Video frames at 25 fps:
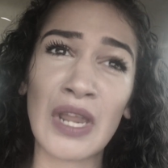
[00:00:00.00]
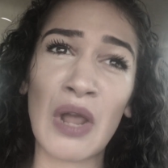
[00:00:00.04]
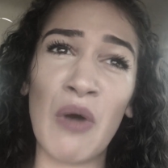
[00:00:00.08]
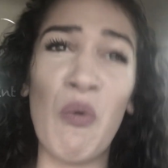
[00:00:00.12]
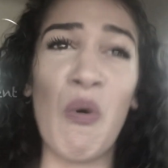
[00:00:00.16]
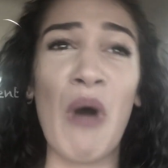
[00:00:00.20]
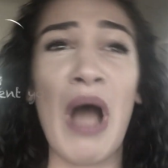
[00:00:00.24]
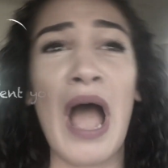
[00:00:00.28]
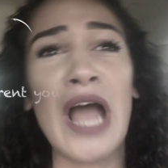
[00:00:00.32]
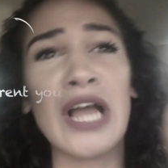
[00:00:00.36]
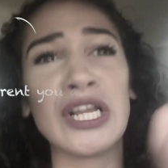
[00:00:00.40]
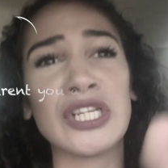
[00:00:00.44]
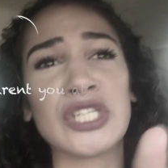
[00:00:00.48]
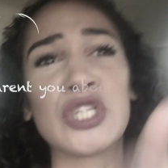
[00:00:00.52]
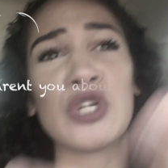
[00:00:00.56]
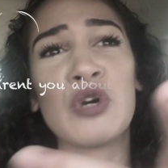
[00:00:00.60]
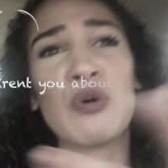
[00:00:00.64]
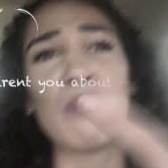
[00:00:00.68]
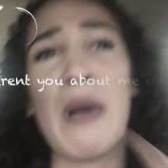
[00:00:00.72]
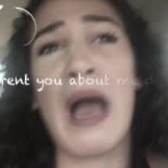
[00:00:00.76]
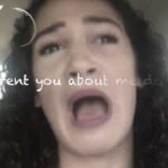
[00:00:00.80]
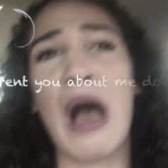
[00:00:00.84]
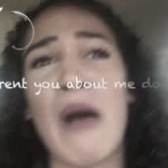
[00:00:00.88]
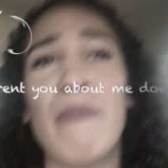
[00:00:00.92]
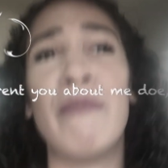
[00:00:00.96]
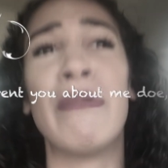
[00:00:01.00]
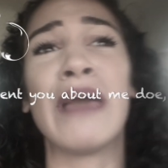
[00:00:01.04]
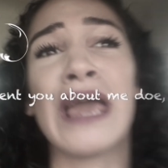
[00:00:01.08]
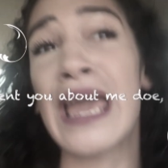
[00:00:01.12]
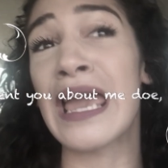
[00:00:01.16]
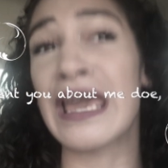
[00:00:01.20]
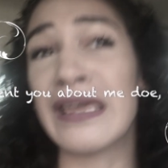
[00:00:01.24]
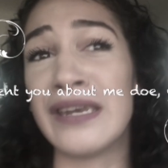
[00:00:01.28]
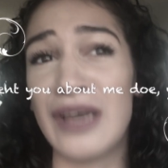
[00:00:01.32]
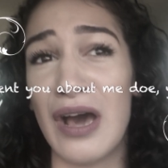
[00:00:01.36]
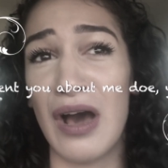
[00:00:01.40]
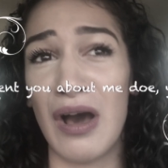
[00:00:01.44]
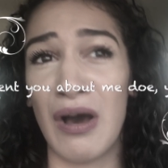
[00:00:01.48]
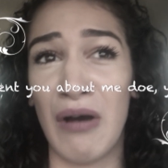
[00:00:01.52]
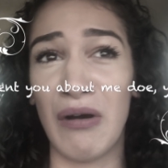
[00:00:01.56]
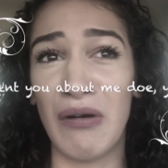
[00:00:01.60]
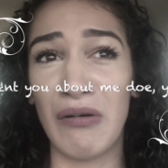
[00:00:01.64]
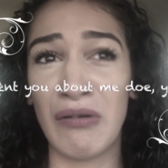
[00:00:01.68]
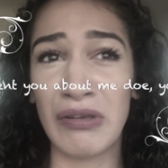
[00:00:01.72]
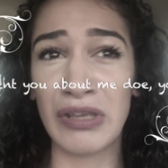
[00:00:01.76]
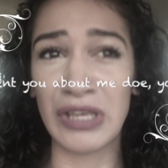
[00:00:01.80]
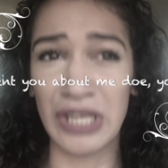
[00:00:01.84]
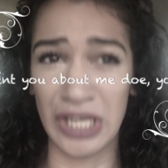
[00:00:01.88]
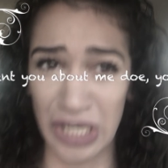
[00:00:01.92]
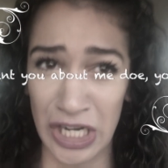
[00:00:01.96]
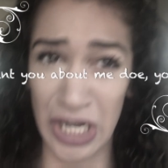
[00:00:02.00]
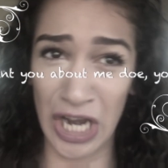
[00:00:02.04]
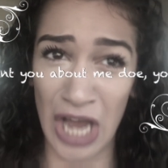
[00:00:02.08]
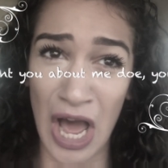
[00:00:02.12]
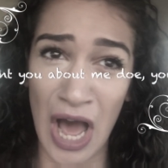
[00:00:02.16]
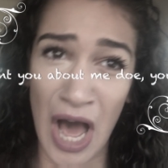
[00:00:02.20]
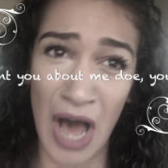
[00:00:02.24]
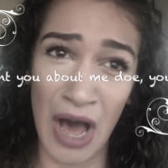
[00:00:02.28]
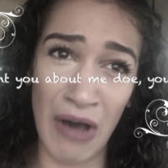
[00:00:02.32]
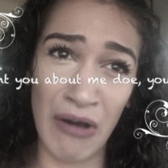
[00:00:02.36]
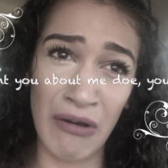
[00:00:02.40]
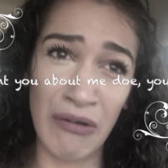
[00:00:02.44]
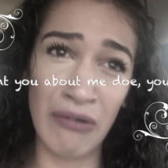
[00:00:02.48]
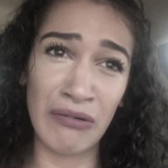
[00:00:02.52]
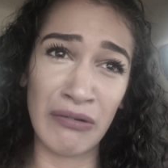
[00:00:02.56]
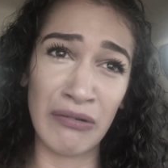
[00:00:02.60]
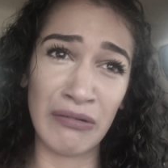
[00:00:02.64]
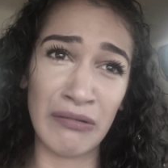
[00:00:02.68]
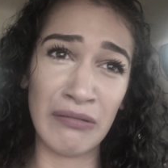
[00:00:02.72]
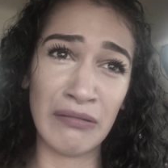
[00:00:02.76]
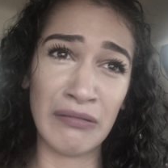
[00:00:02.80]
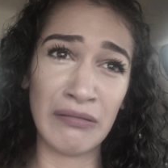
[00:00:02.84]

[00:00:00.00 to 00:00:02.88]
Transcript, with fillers: Why aren't you about me, though, you know?